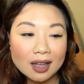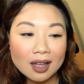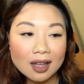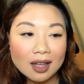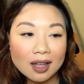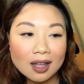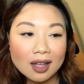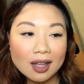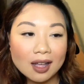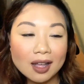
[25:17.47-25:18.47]

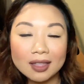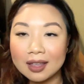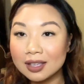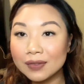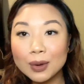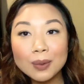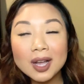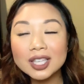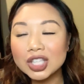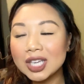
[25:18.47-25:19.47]
Thanks for
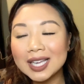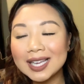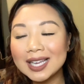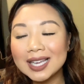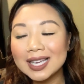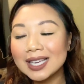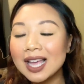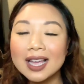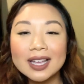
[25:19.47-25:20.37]
watching.